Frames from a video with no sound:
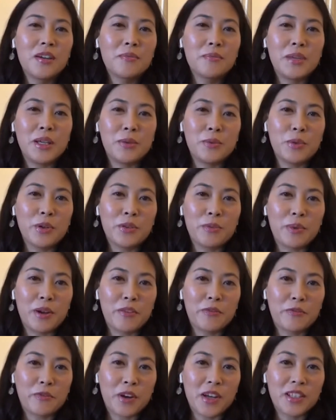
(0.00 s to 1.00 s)
meet with my
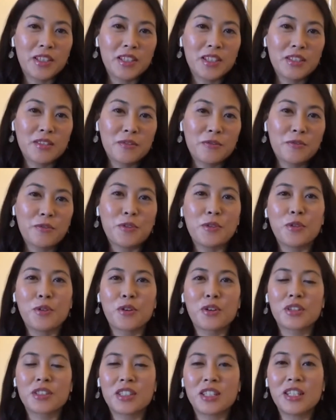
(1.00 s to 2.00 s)
friends
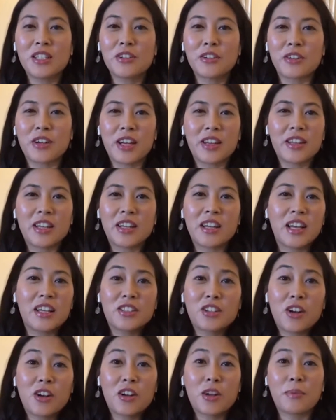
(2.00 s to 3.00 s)
for dinner, and then I
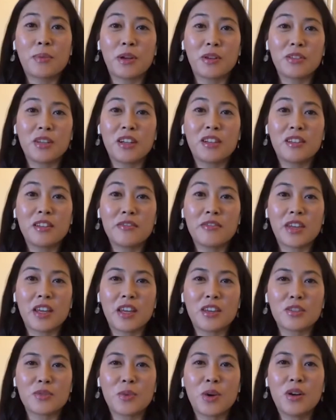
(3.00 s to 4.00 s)
talk about Young Living
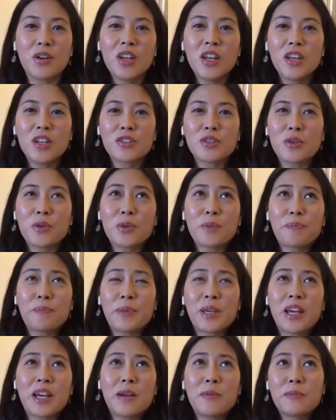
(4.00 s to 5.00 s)
as well. So it
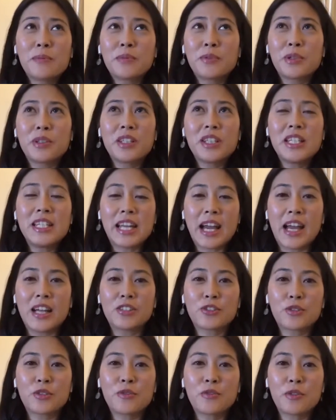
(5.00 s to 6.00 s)
become really
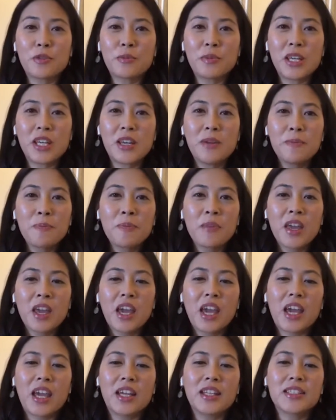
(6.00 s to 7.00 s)
natural for me.
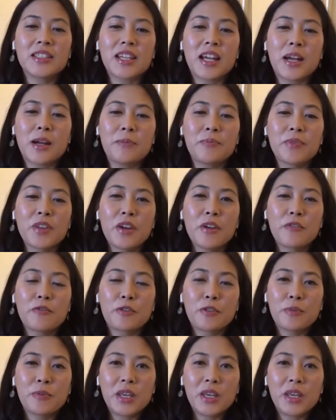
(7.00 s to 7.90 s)
And for